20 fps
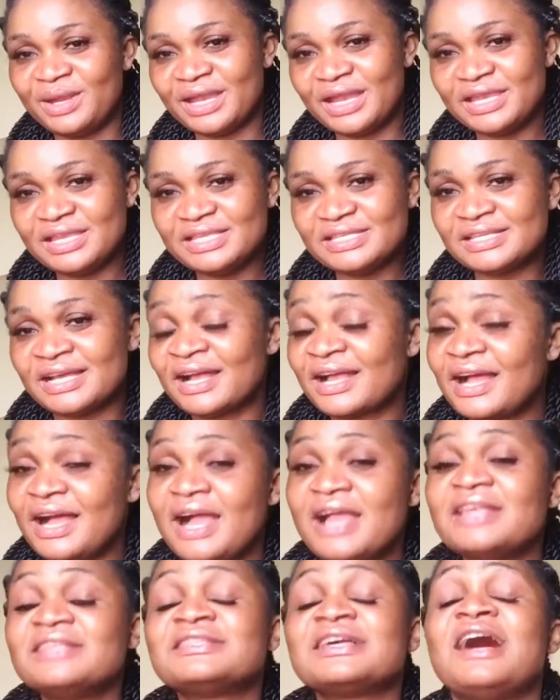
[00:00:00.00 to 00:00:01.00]
Aneeza?
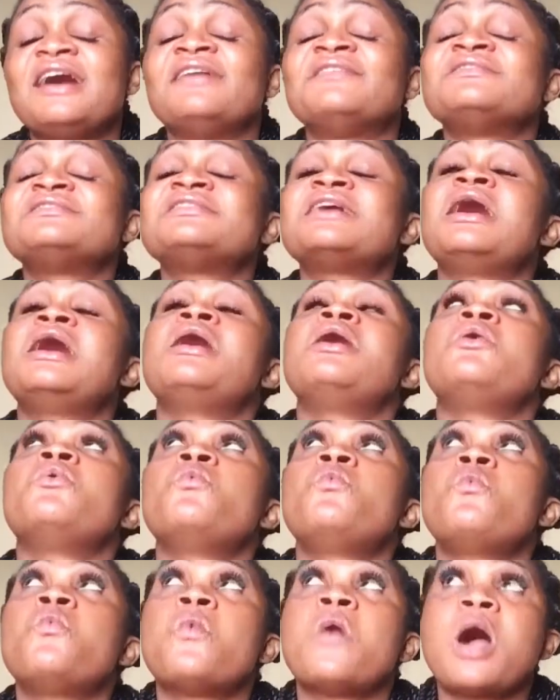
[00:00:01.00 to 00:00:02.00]
Guys, after a
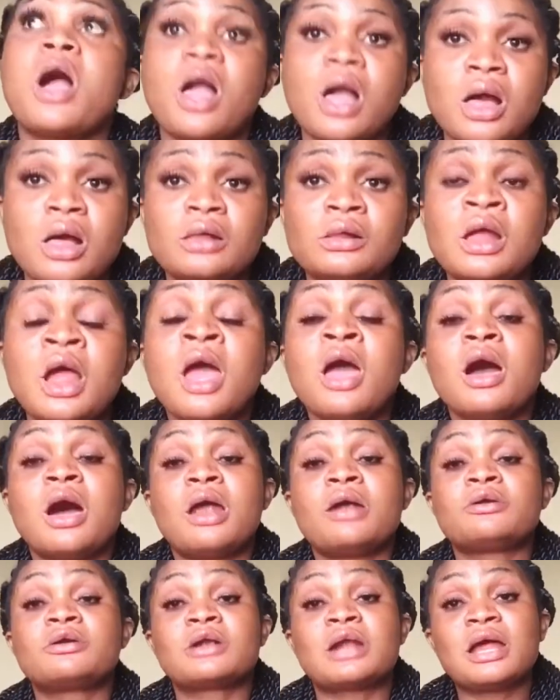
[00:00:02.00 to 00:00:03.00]
while,
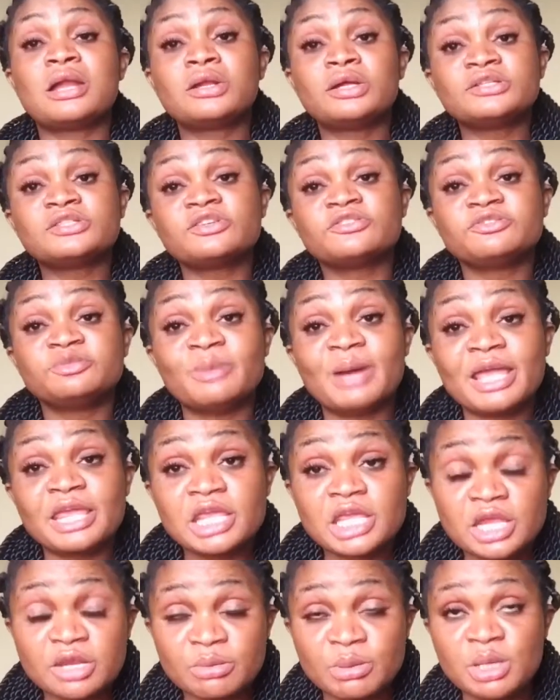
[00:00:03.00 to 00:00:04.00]
I ran out of my
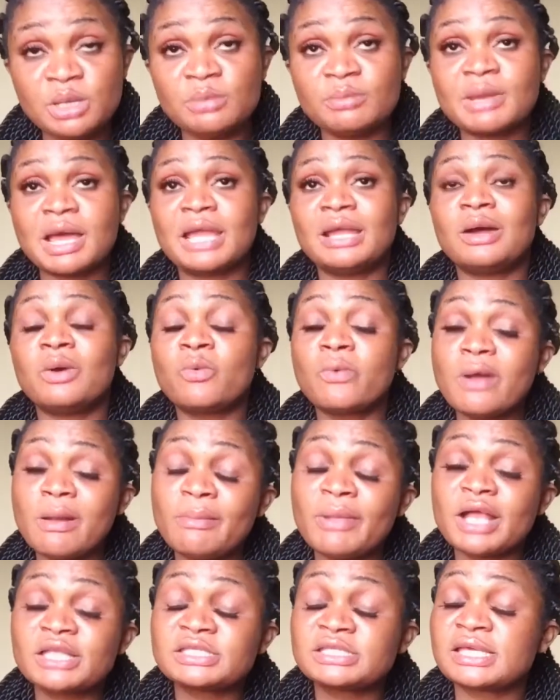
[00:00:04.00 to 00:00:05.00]
cream and I went
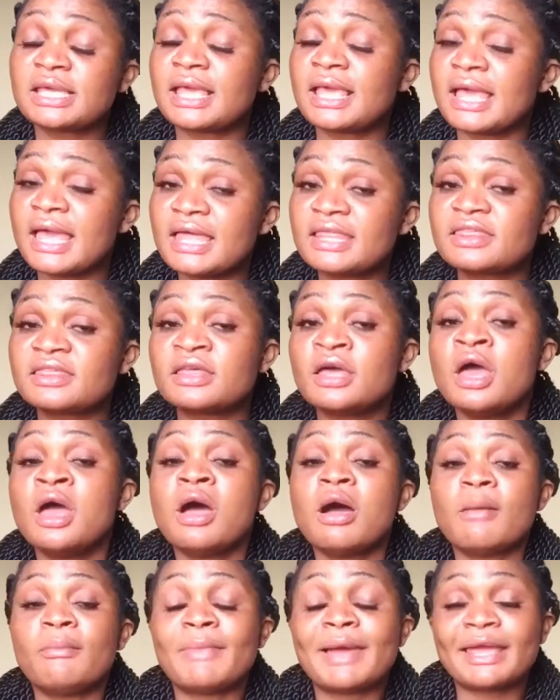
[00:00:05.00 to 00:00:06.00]
back to get
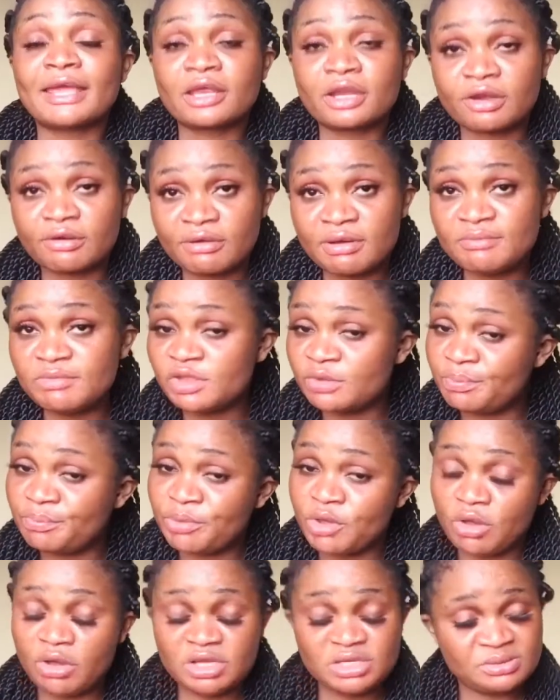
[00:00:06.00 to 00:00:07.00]
my cream, the
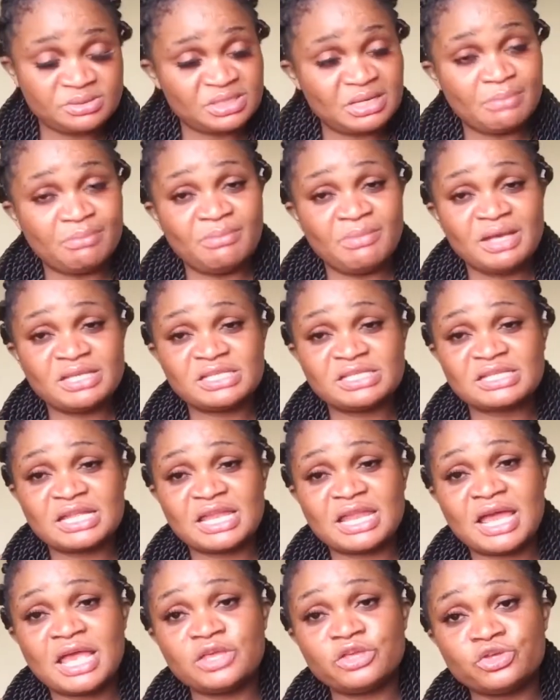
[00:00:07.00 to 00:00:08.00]
pure Egyptian magic
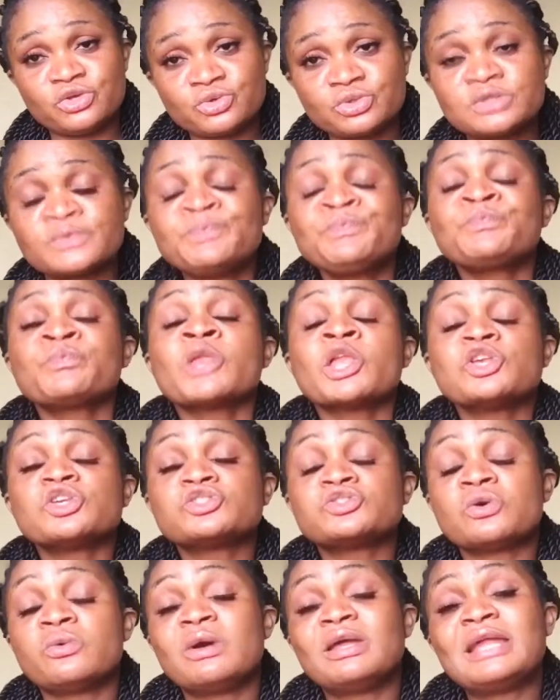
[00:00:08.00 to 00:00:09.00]
that I use.
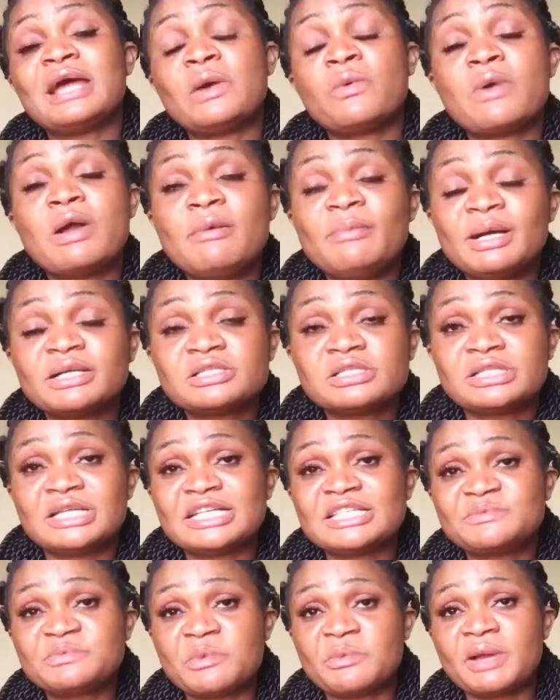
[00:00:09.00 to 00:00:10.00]
So when I went back to
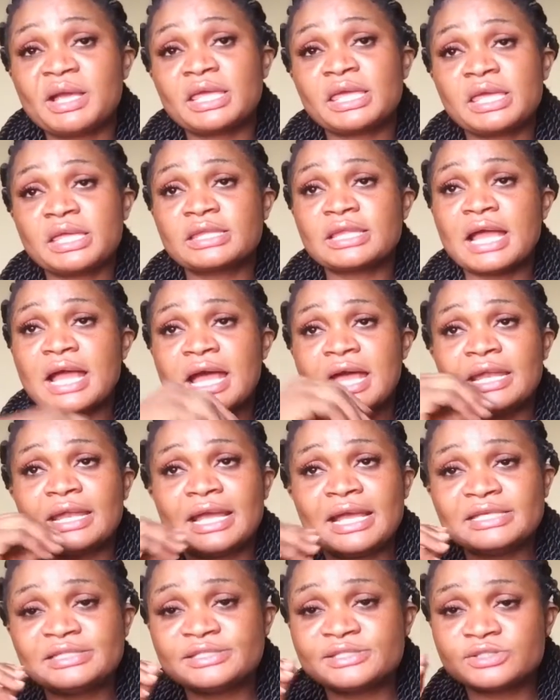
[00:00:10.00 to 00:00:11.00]
that supermarket and
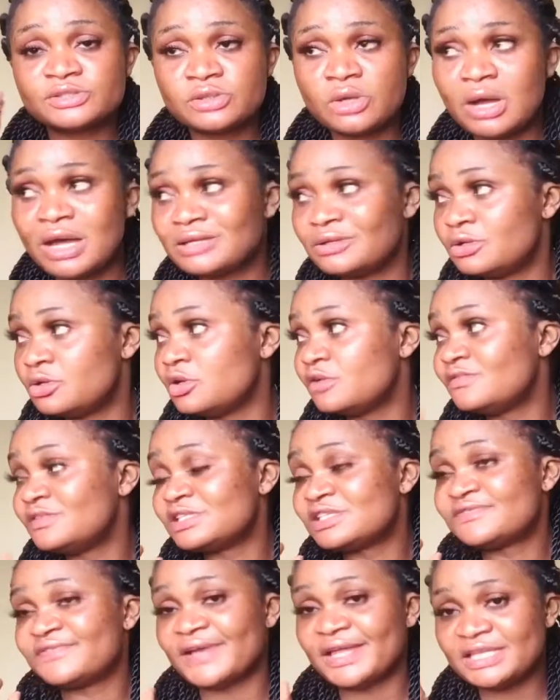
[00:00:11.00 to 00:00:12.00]
I saw, I don't know if
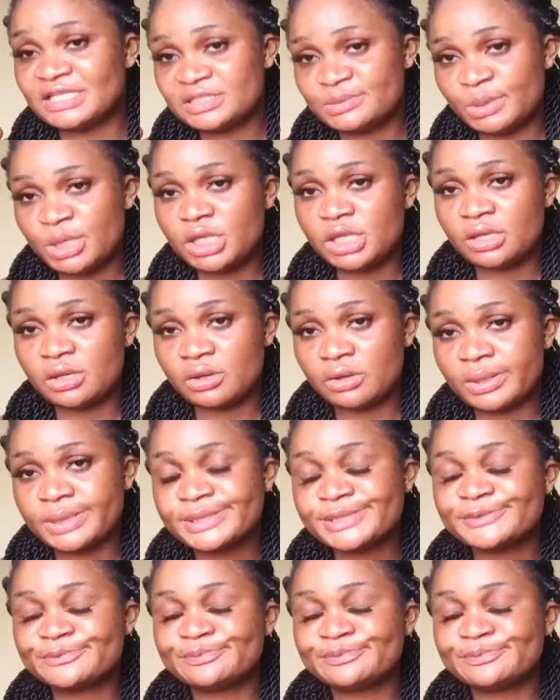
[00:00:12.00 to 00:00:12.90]
this fan is making noise.